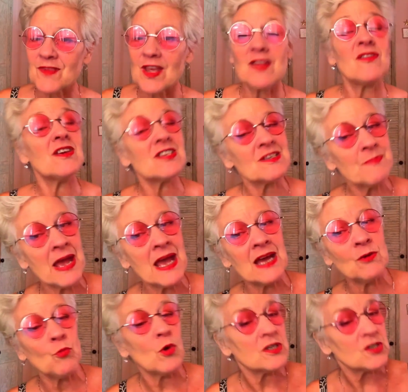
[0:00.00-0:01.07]
This
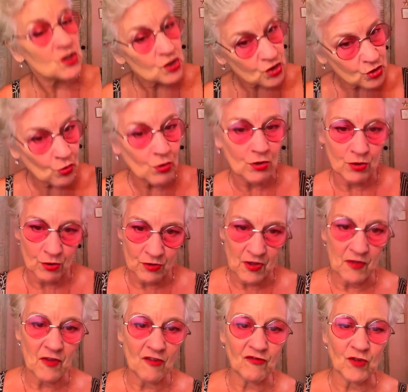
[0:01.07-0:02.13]
man was shorter
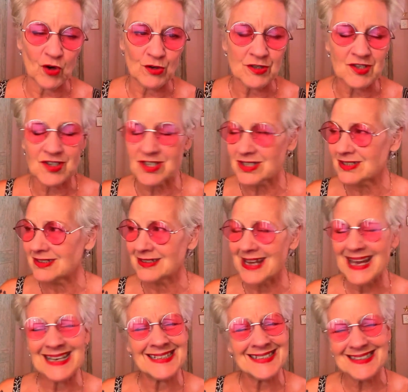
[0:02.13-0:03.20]
than the first,
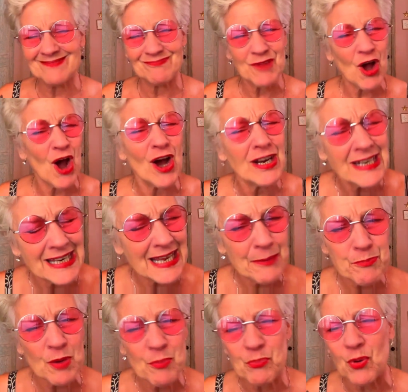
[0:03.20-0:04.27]
and oddly
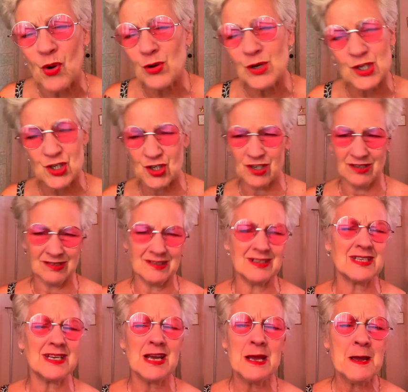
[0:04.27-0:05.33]
proportioned.